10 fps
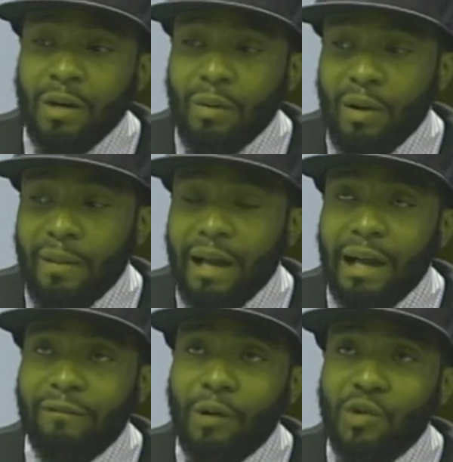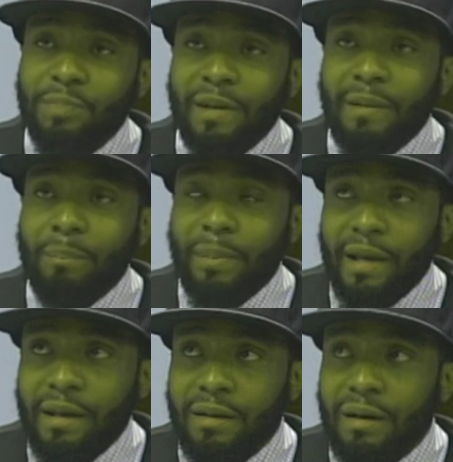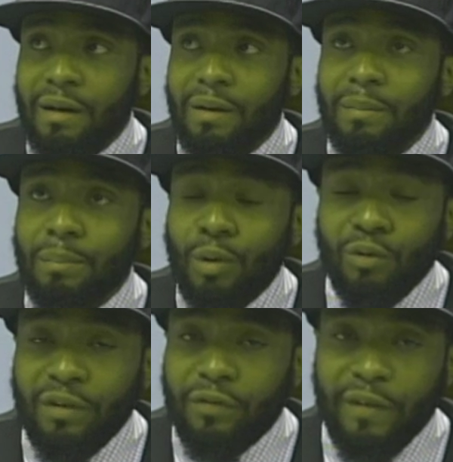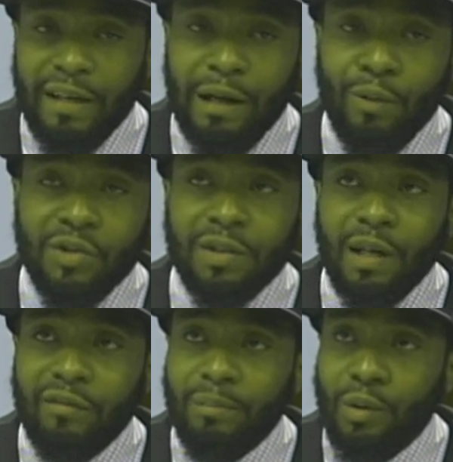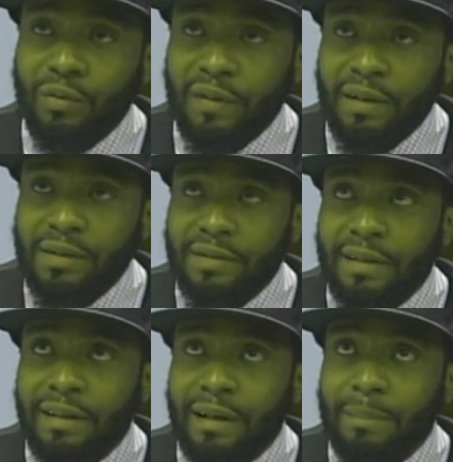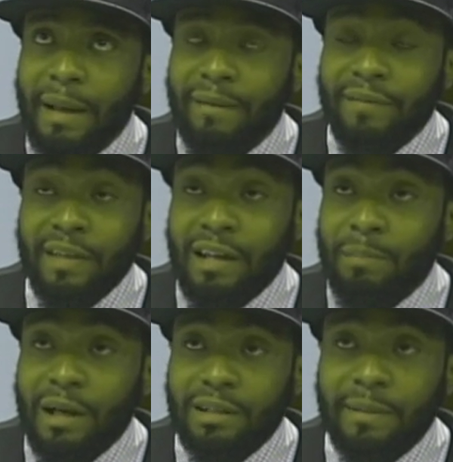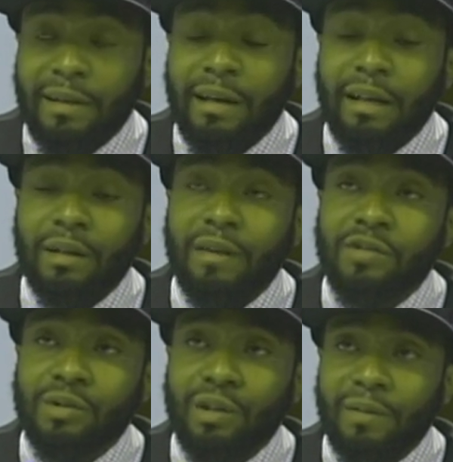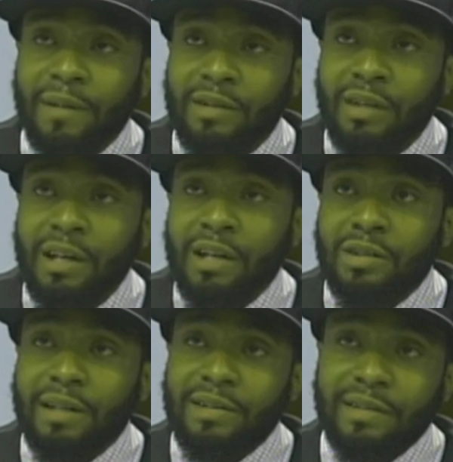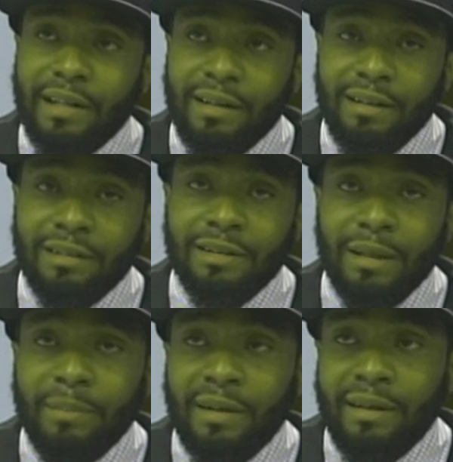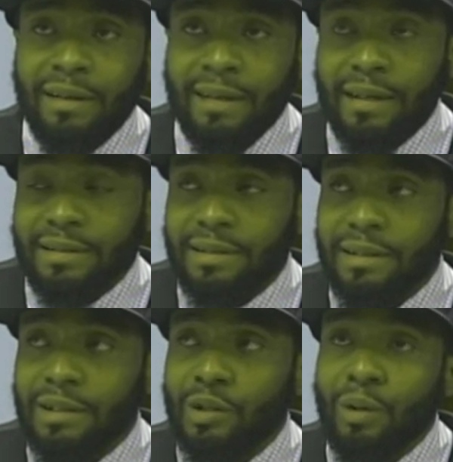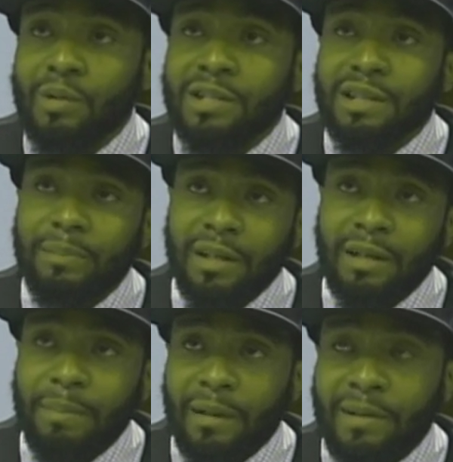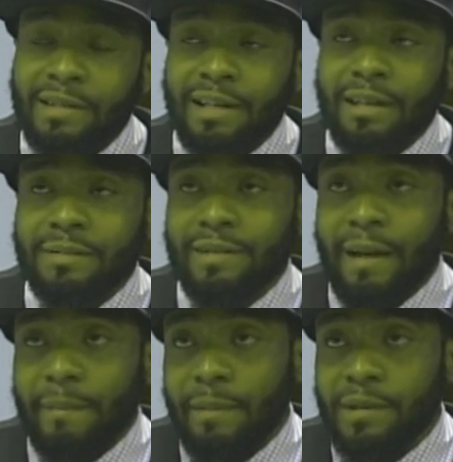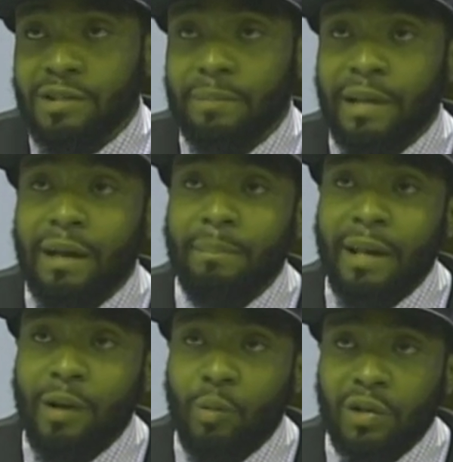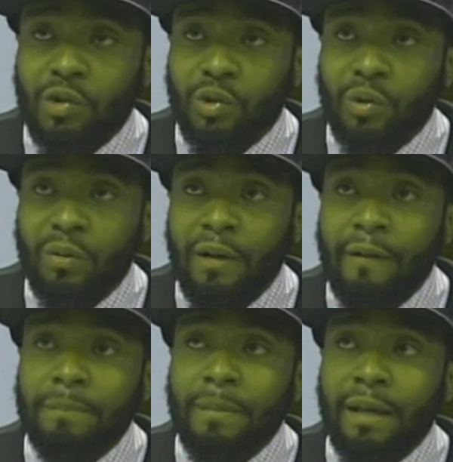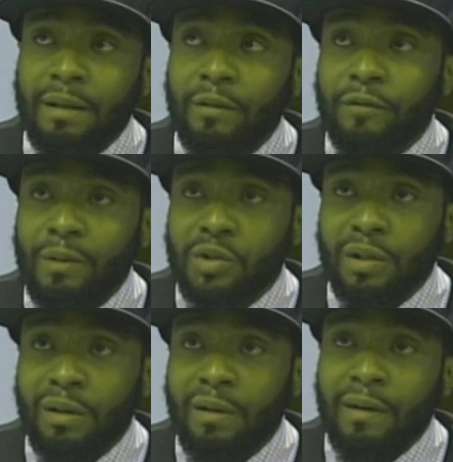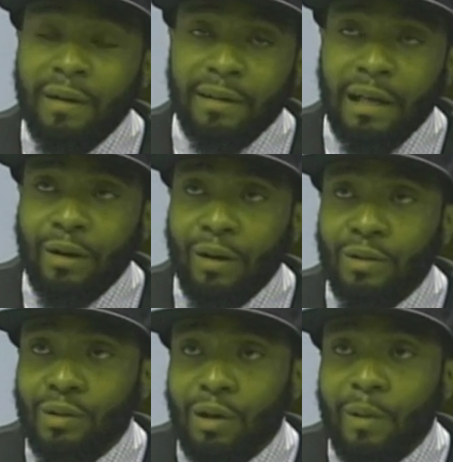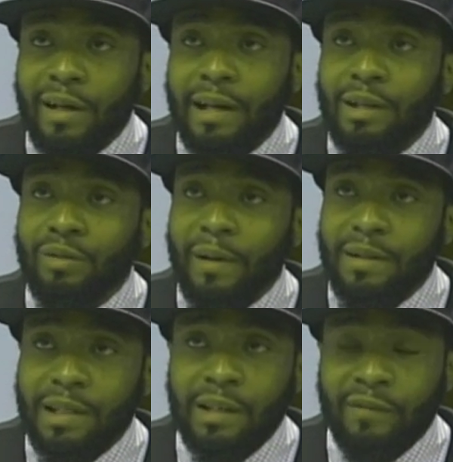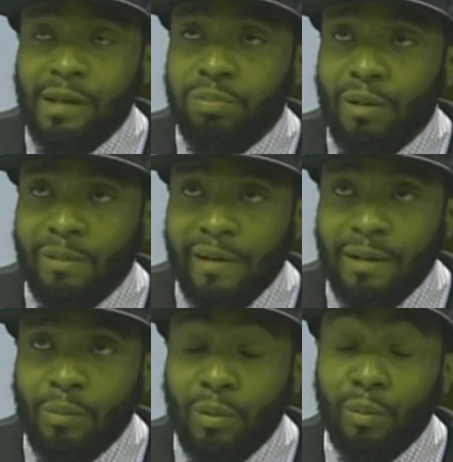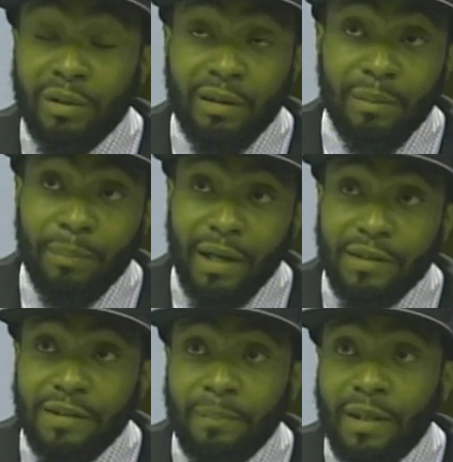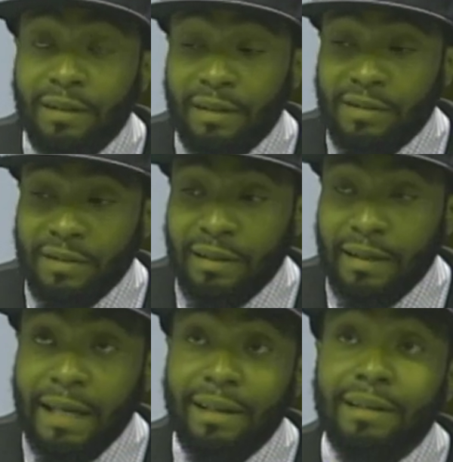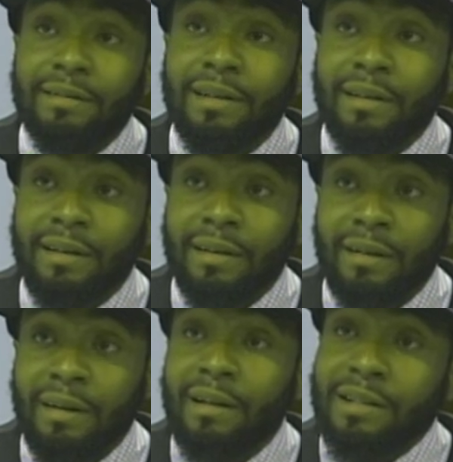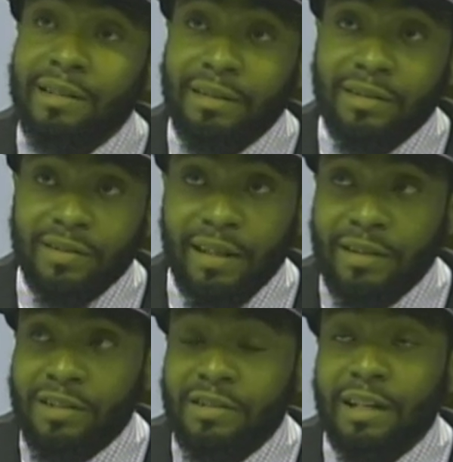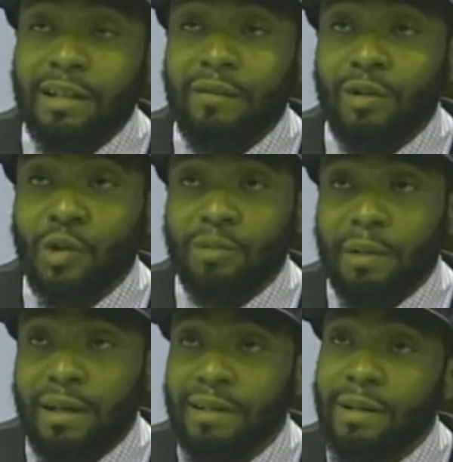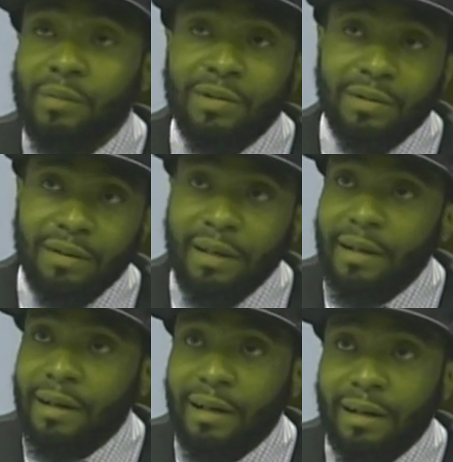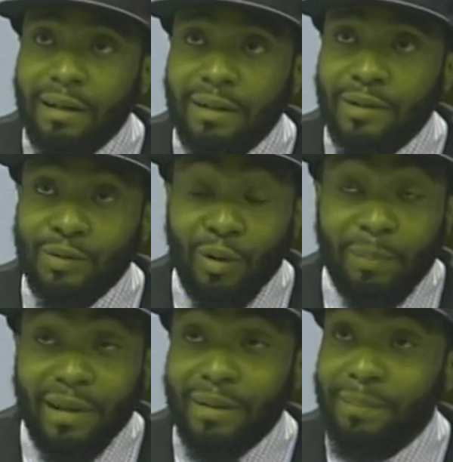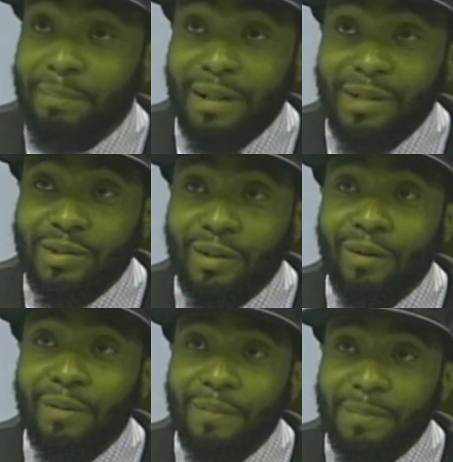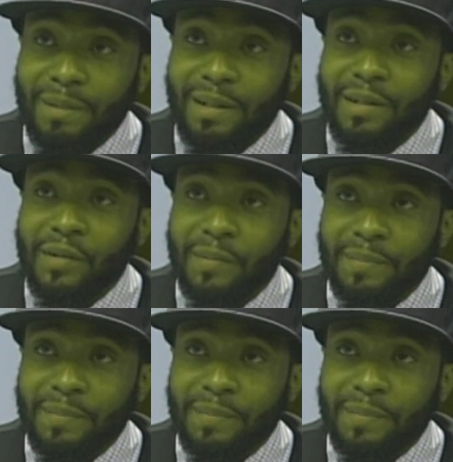Well, I've always been a big movie fan. I always loved movies and everything about them. I love stories. So I decided let me get to know something about it because that might be something I may want to do in the future. And I heard Norwalk had a great TV program, one of the best, at least in Connecticut. So I decided since I live close by, there was no better place to go but here.